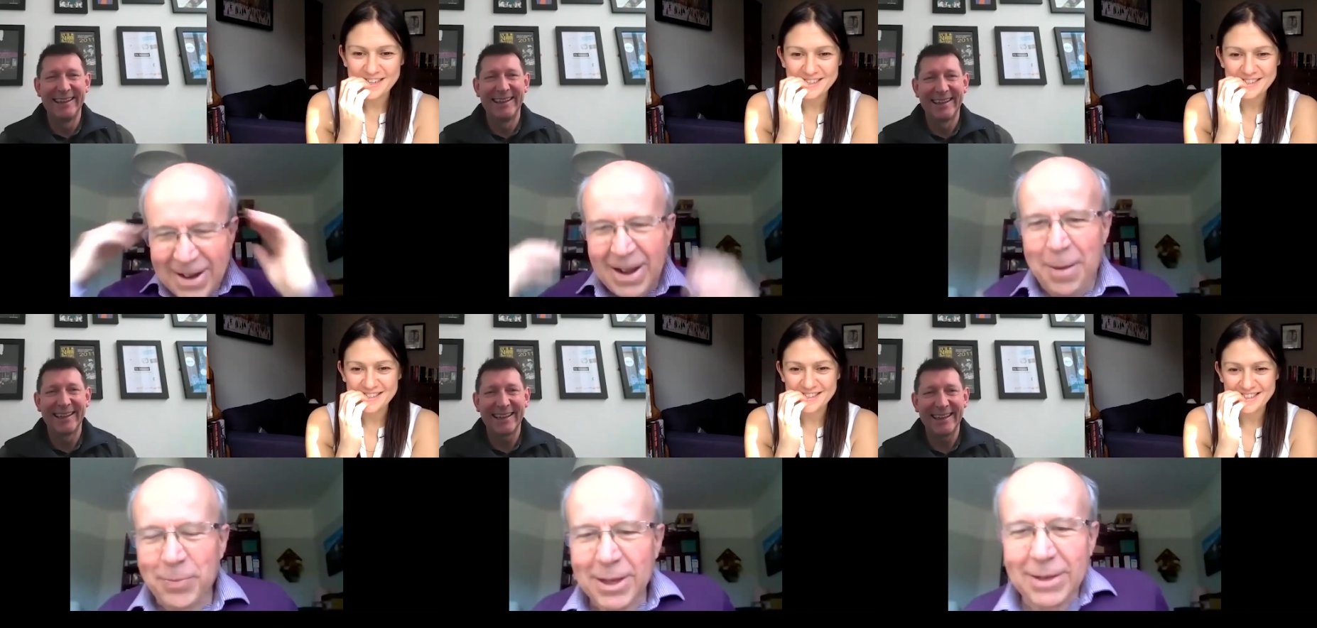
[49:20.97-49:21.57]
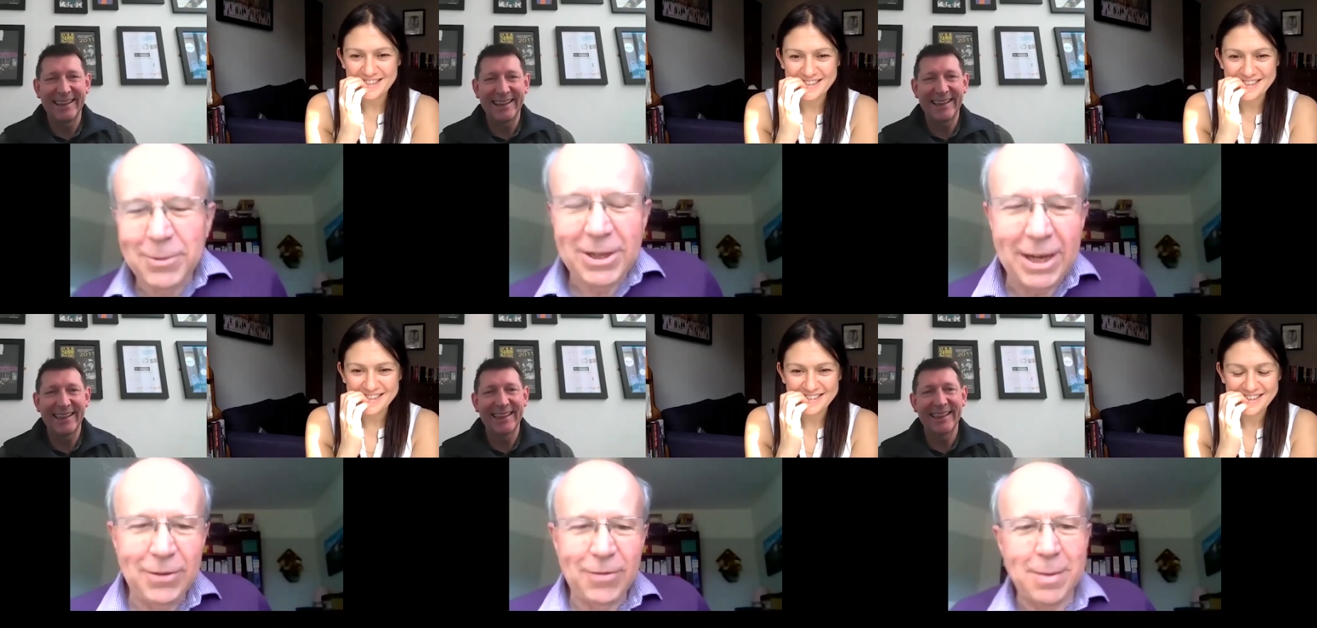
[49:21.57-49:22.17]
Speaker 1: Um, well,
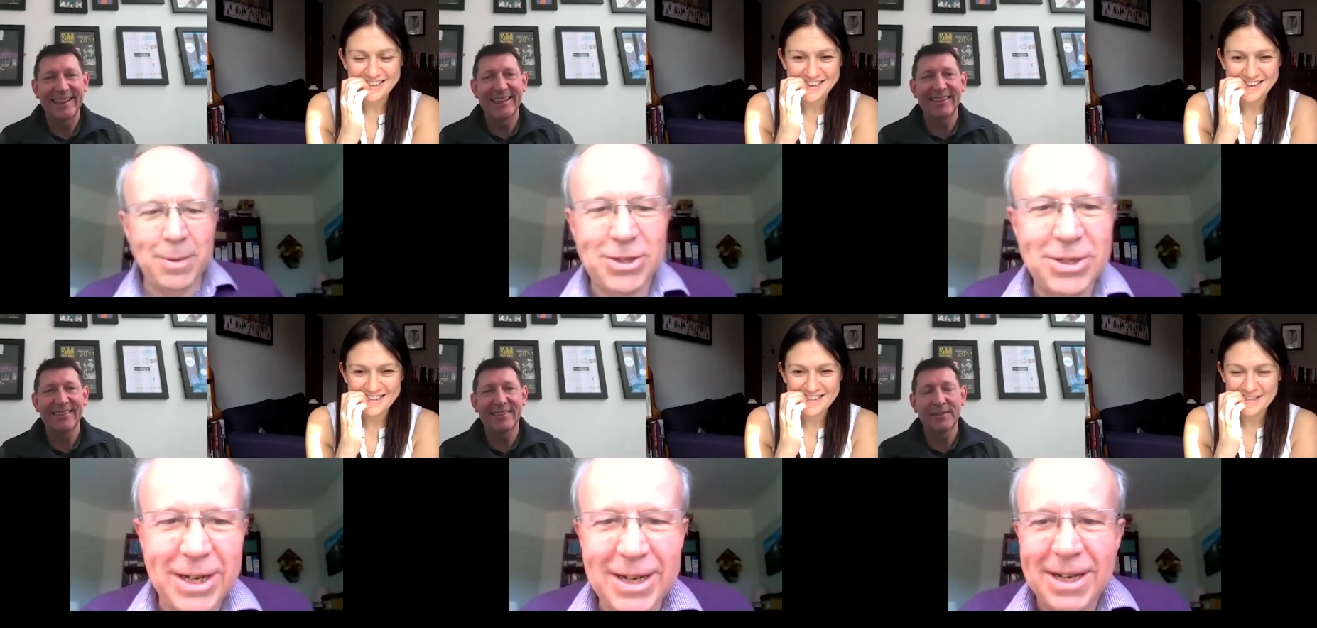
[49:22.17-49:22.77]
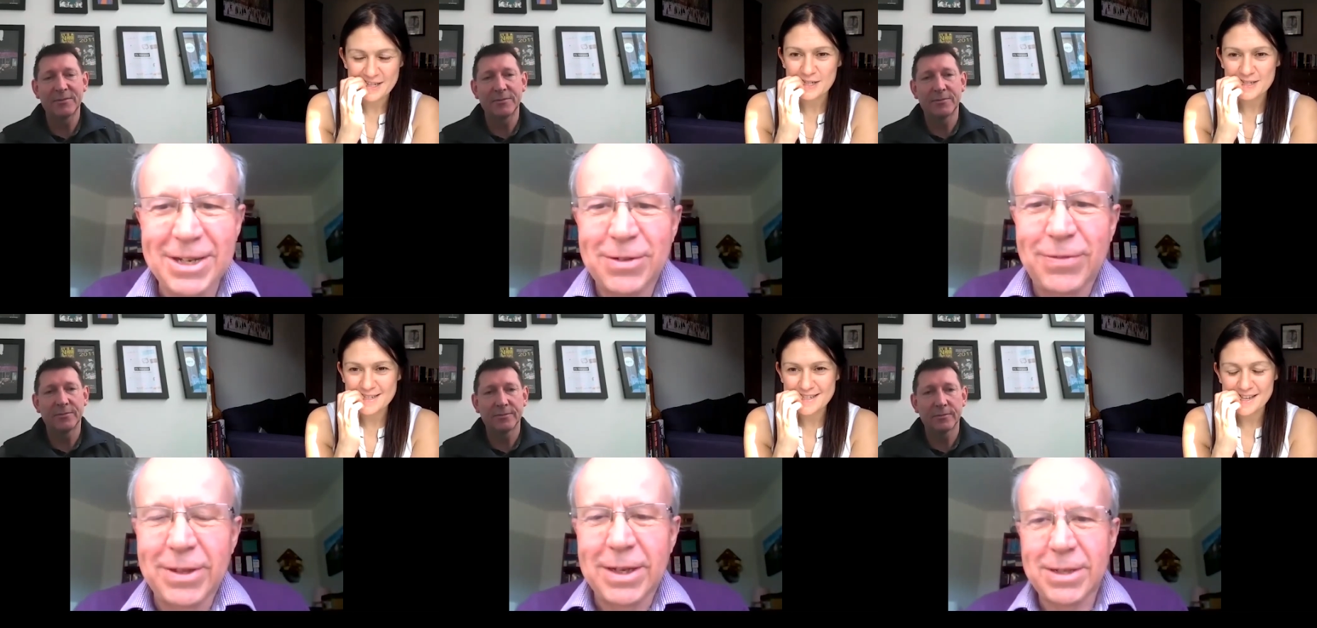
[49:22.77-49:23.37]
thank you very much indeed, Lisa,
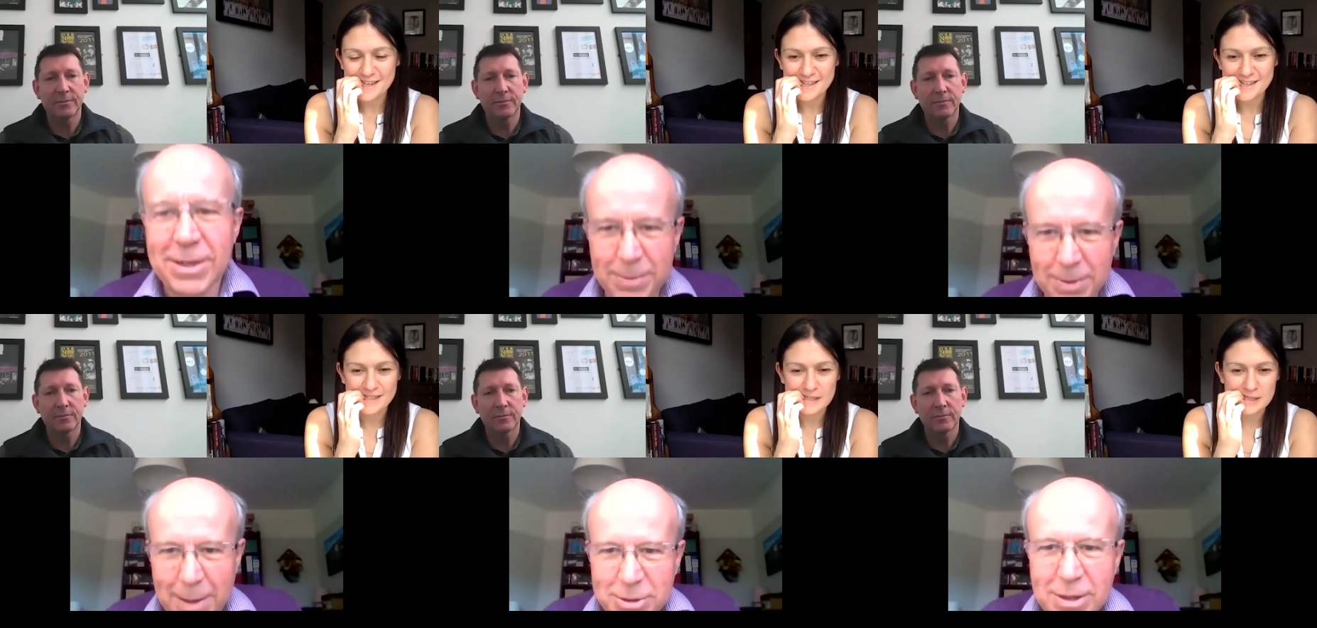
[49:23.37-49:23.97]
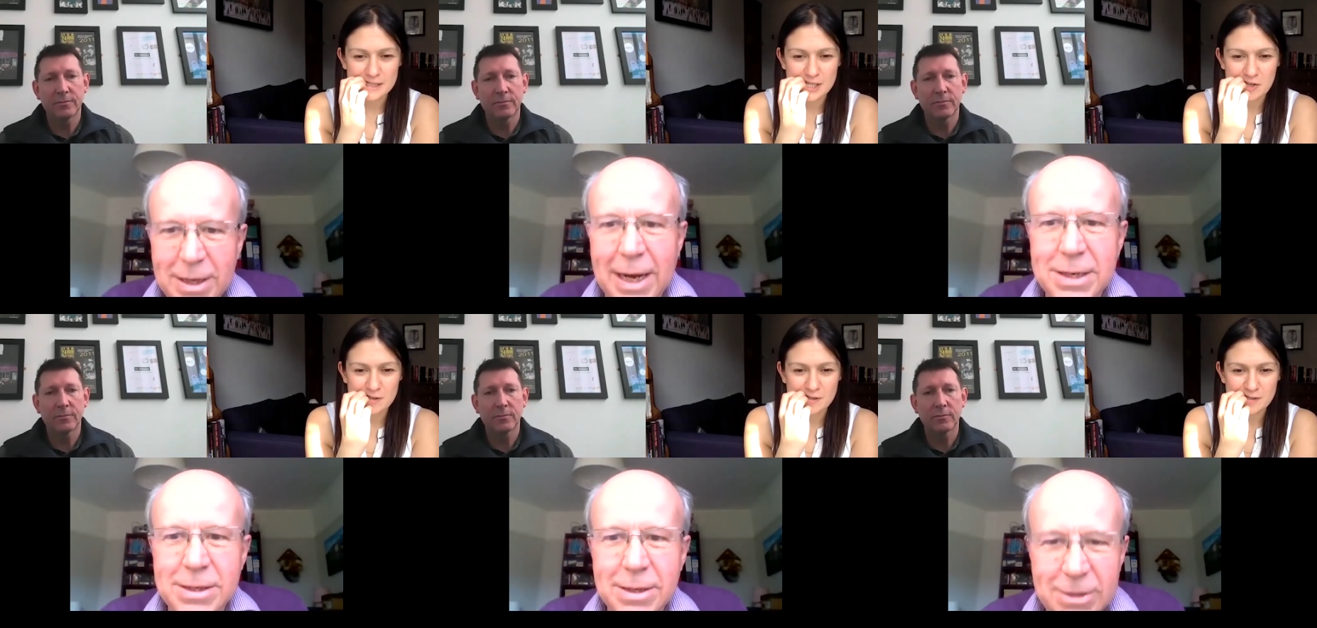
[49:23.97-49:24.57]
for this. This has been absolutely
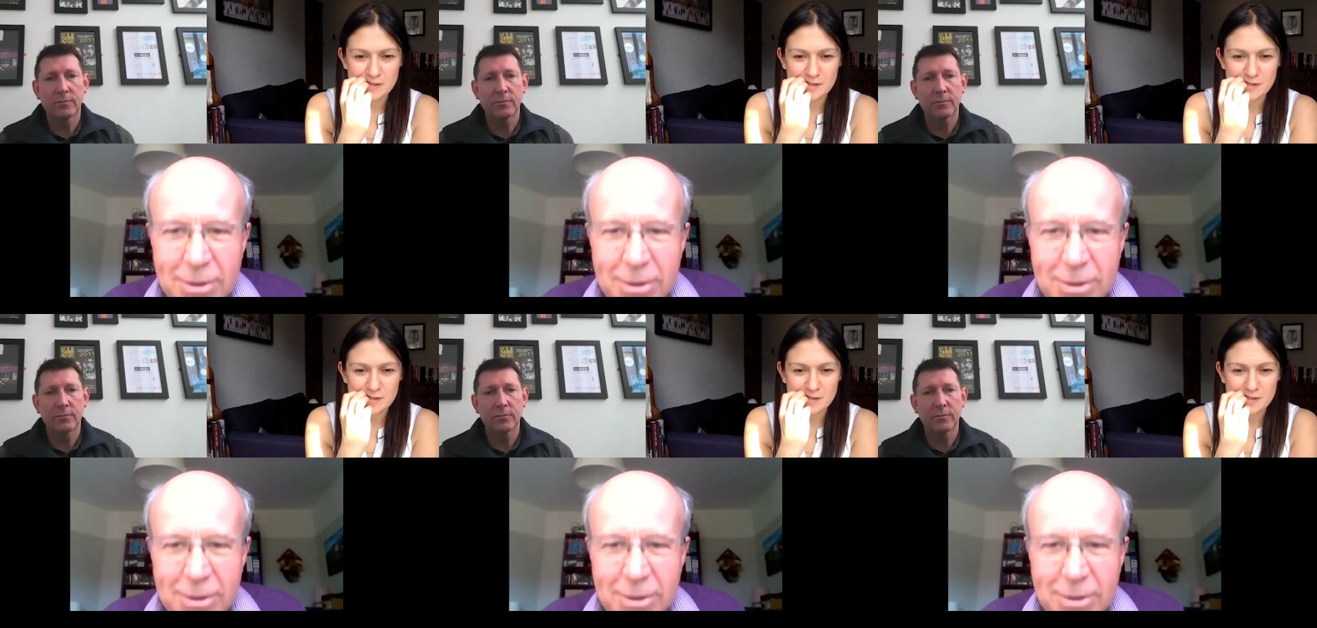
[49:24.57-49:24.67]
excellent.